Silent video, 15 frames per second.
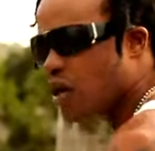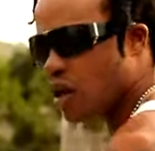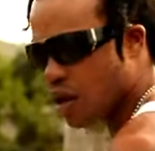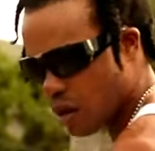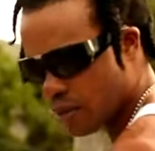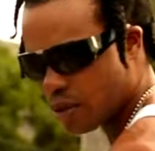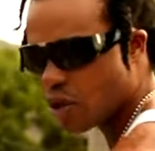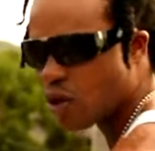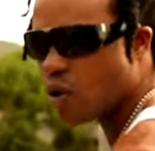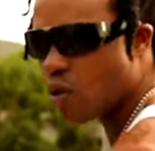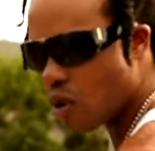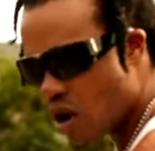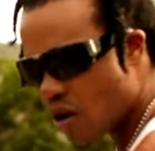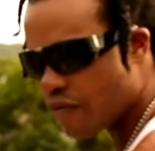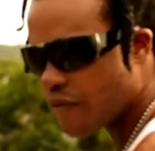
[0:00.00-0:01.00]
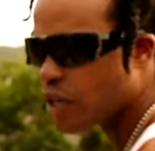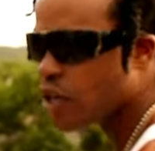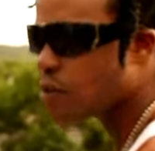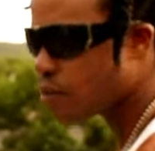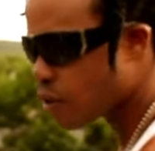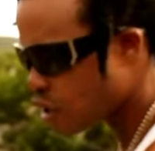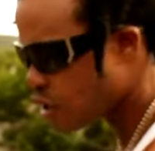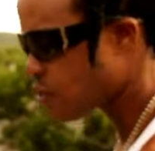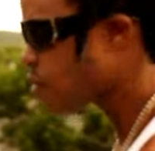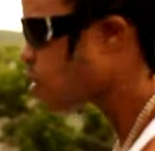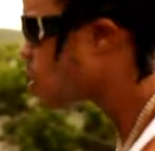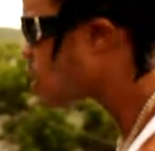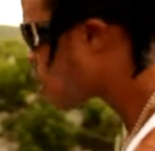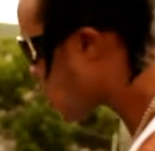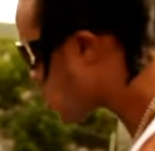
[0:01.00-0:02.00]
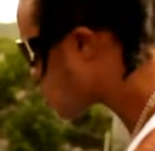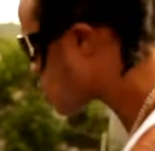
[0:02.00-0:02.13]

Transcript: Me alarm, they go off and they play, me no